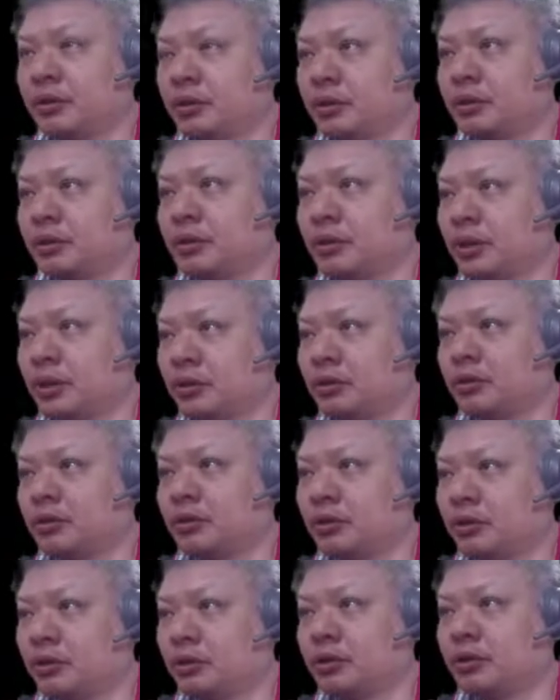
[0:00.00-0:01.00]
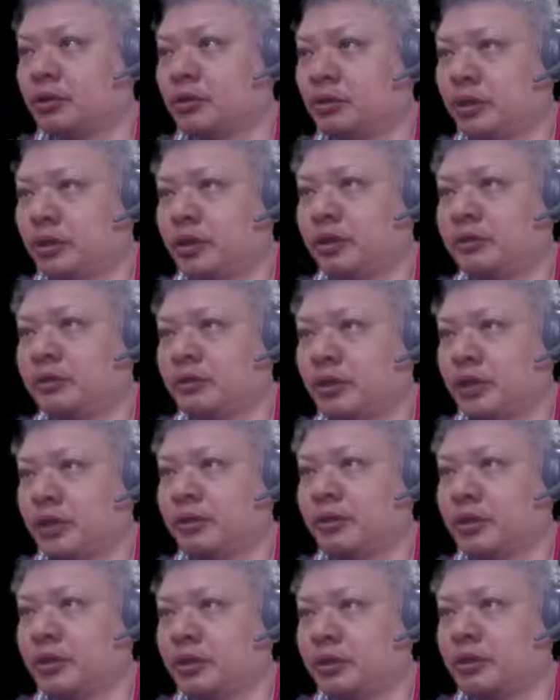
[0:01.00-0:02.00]
trade of chariots,
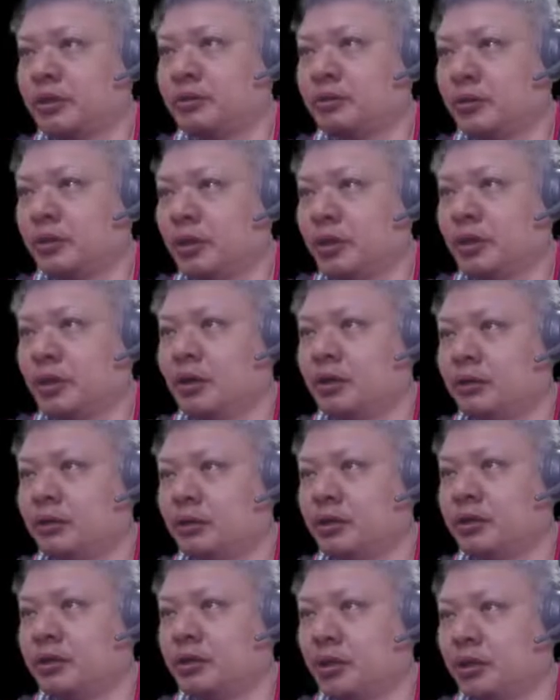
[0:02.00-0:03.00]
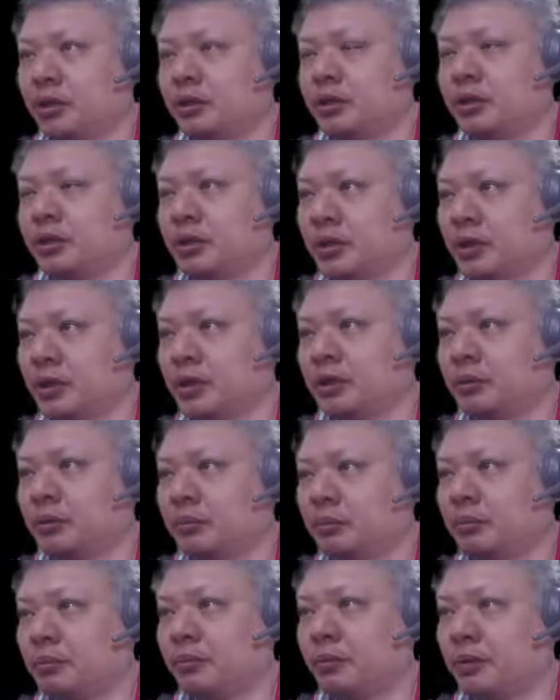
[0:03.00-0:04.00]
dislodging the
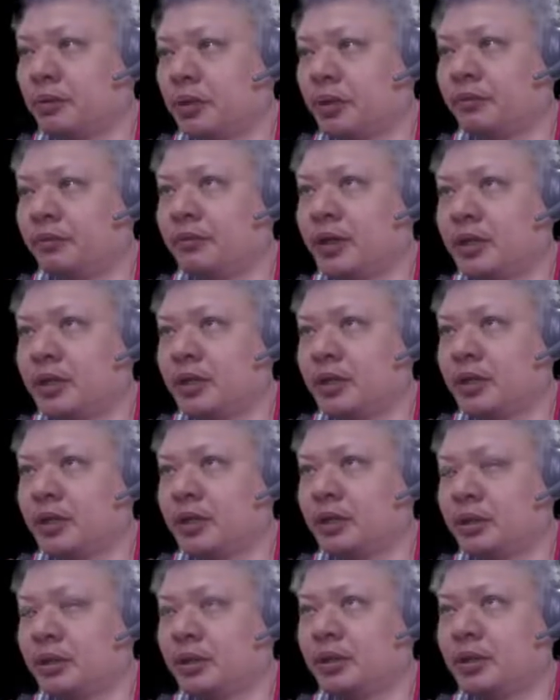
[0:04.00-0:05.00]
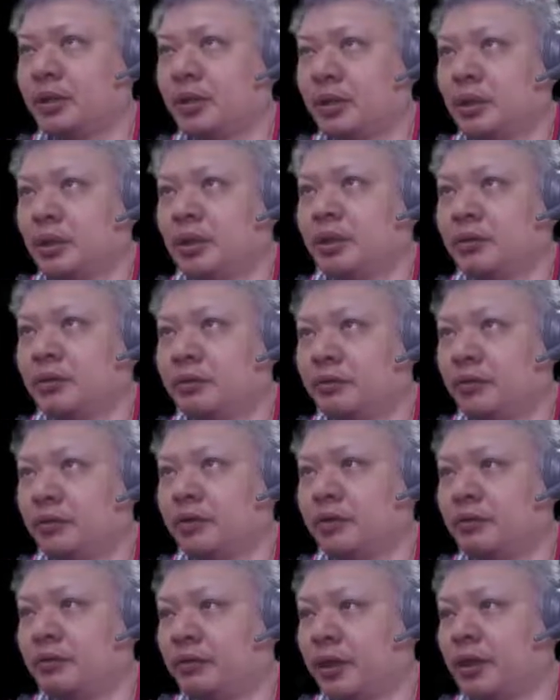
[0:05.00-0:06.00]
advisor, fortify the
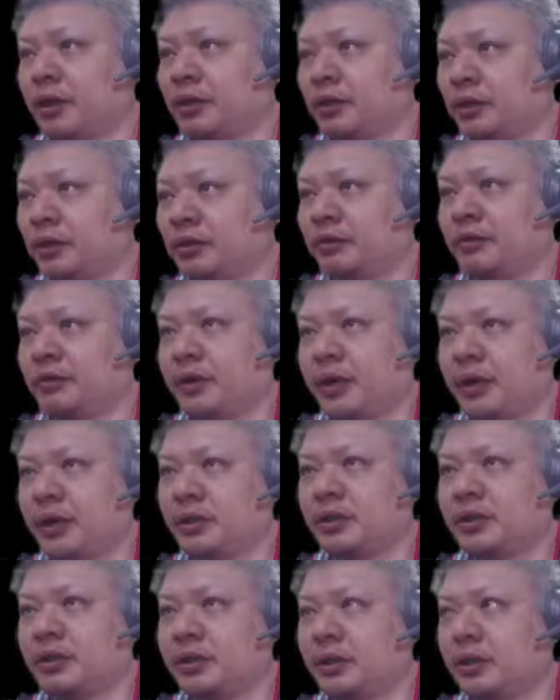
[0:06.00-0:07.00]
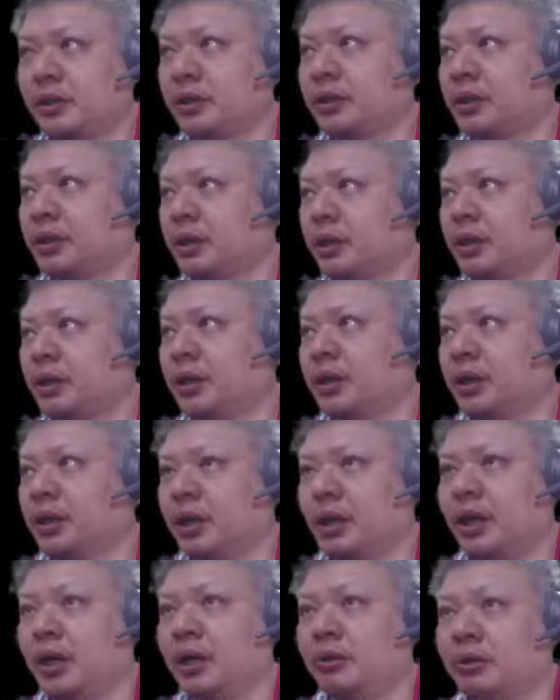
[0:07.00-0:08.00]
defense, and red would have the
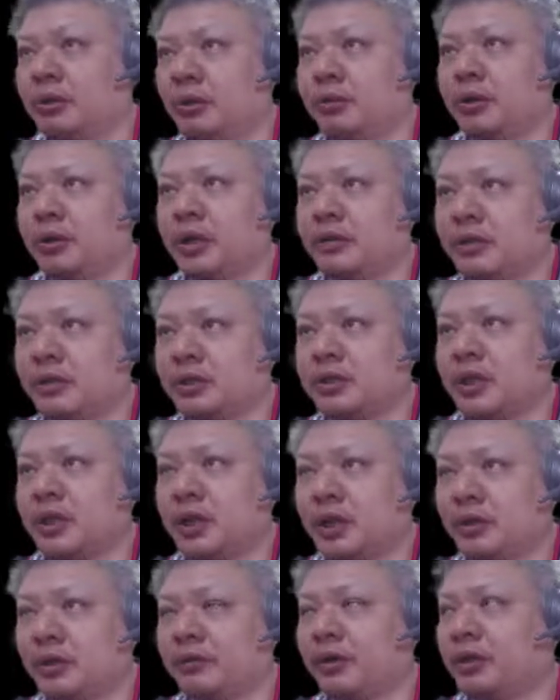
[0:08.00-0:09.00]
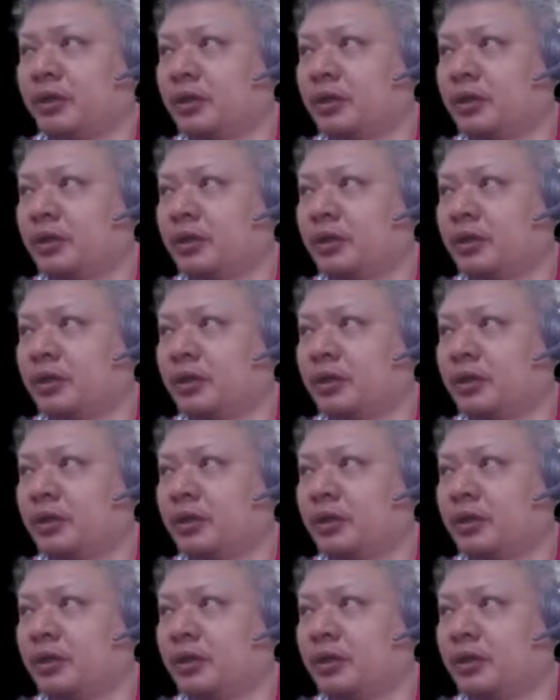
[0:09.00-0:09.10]
slight advantage, although